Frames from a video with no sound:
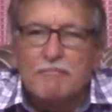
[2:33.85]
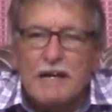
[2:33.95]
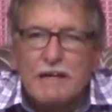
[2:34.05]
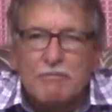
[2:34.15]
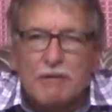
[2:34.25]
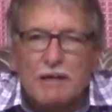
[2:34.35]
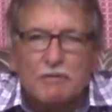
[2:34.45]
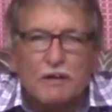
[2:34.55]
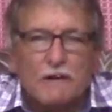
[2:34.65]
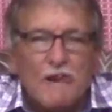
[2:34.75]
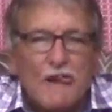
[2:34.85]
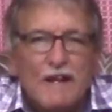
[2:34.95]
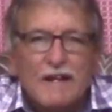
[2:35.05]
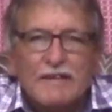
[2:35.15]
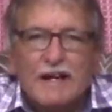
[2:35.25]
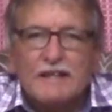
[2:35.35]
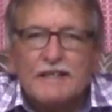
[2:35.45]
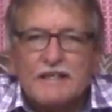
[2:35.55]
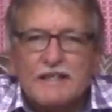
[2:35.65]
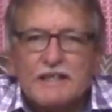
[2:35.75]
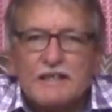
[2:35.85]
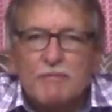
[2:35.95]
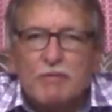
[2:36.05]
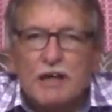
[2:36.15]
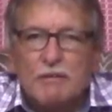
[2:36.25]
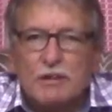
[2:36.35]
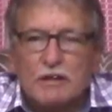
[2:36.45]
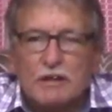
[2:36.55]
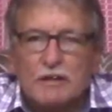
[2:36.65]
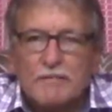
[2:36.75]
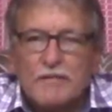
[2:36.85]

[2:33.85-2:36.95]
Bible, the 1860 Bible,